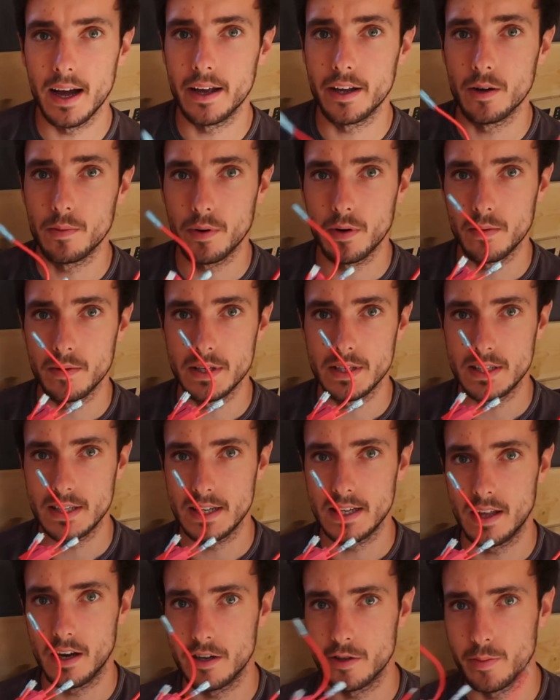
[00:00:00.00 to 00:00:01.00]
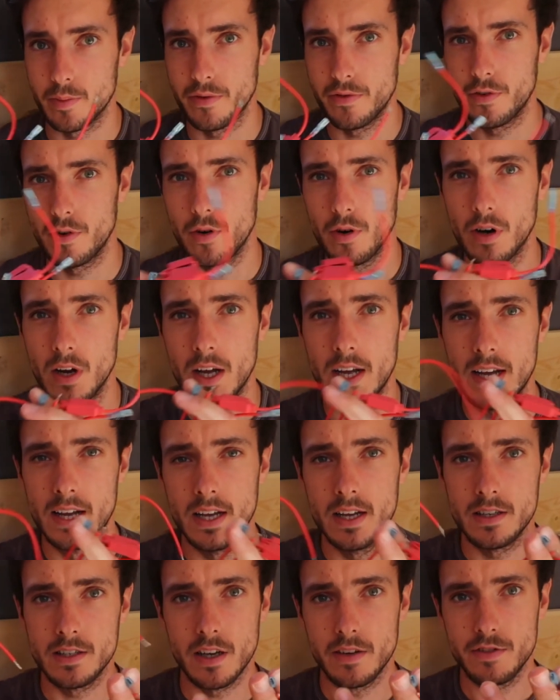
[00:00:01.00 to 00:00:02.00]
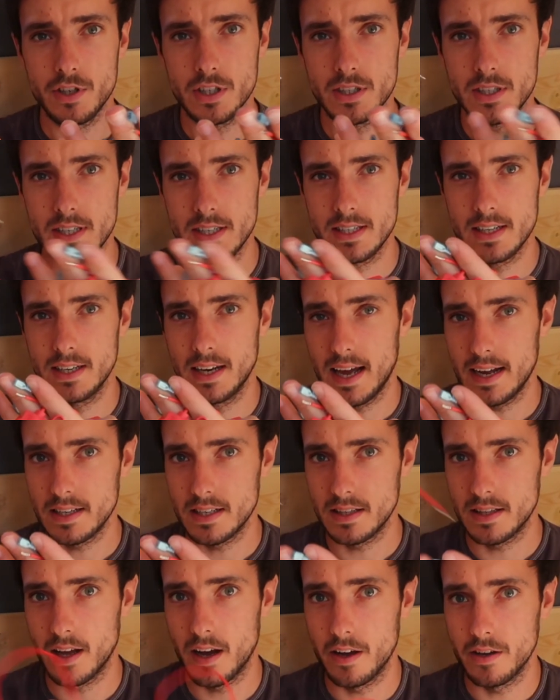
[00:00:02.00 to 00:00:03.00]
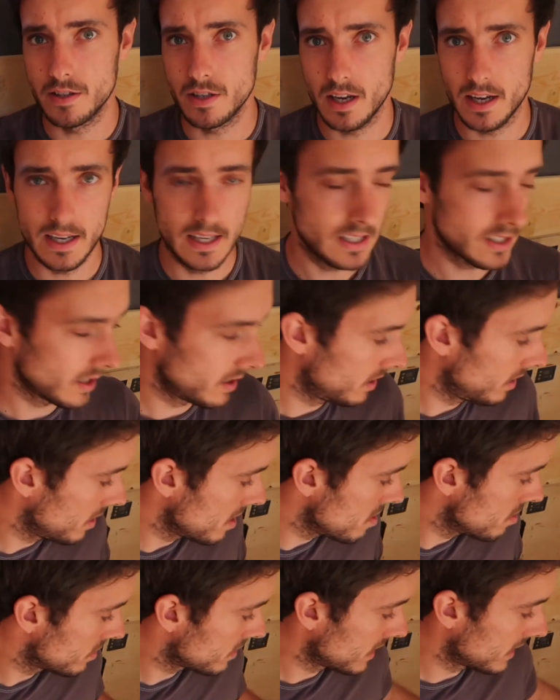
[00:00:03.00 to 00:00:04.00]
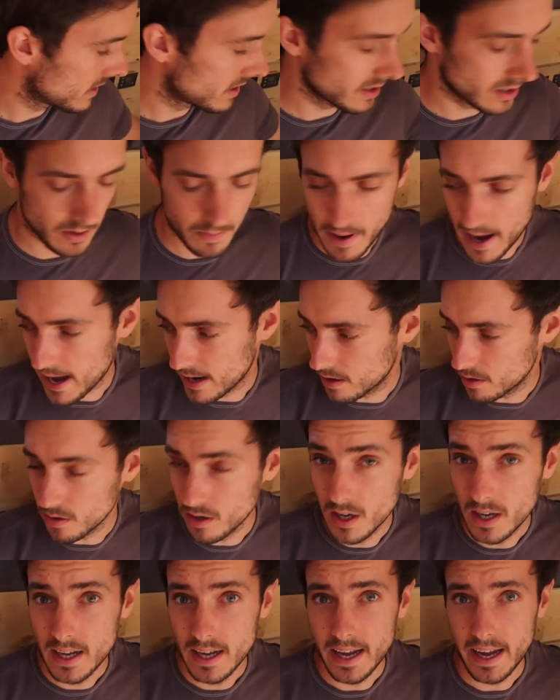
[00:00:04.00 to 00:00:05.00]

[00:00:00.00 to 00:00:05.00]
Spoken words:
You'll probably see those before. So I've just disconnected those, and he's going to use this as a panel.